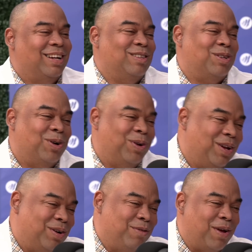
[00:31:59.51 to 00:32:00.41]
So,
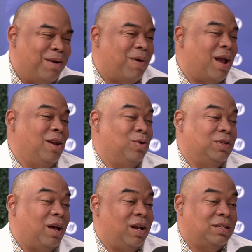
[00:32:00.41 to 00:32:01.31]
if anybody
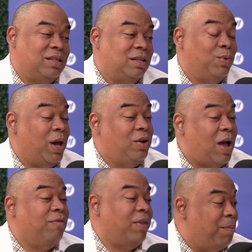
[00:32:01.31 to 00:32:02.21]
looks at it and says, well, you
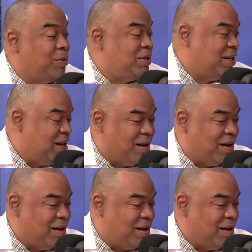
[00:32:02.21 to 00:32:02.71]
have not put in the